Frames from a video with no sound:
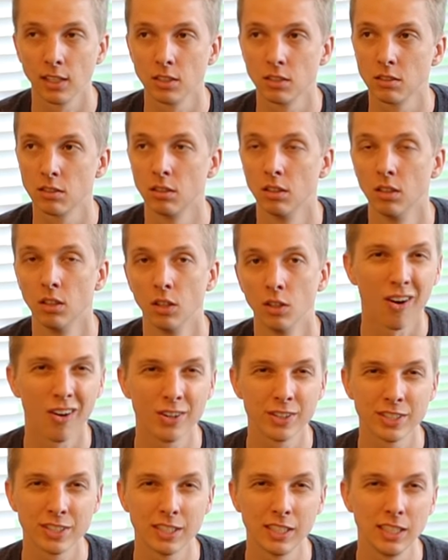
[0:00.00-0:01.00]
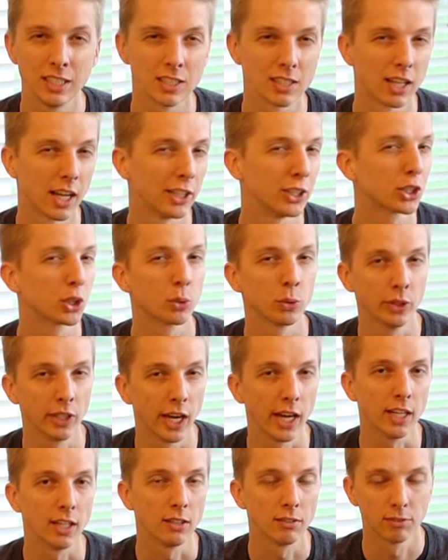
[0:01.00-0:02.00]
it's artsy slash
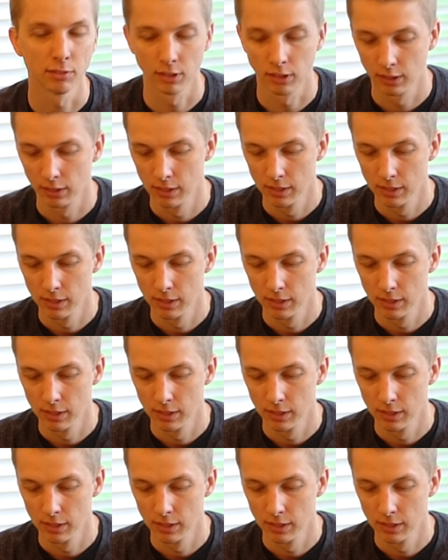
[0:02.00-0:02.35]
creative.